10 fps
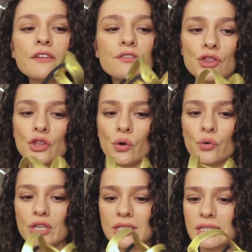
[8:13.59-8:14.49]
Even though
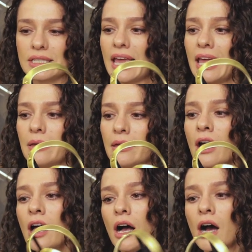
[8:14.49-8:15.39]
this is a
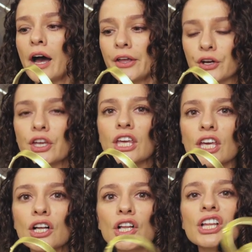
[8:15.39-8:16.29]
higher
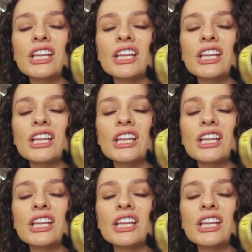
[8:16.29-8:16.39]
heel,